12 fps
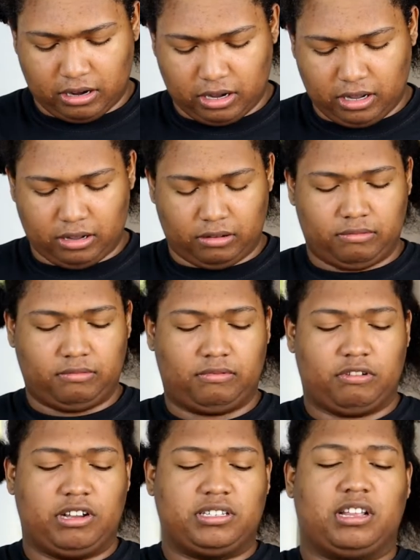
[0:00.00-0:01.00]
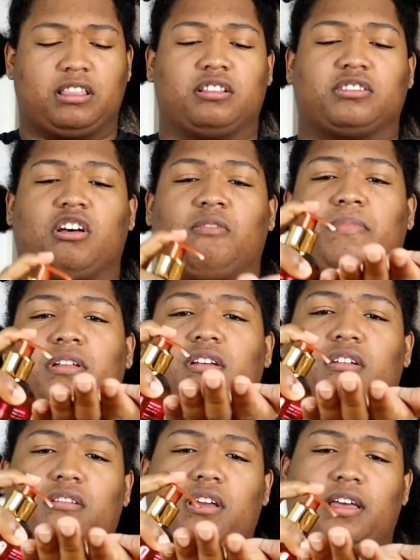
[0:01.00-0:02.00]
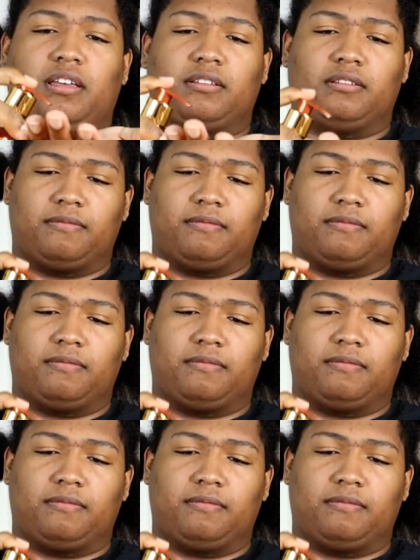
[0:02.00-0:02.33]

oh, there is nothing to open. Okay.